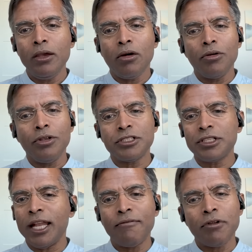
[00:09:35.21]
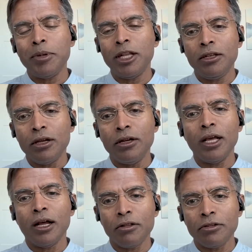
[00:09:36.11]
or you just get everybody turned
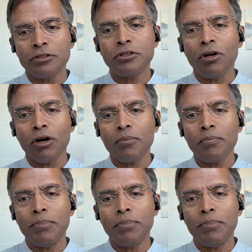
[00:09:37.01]
down in the stock.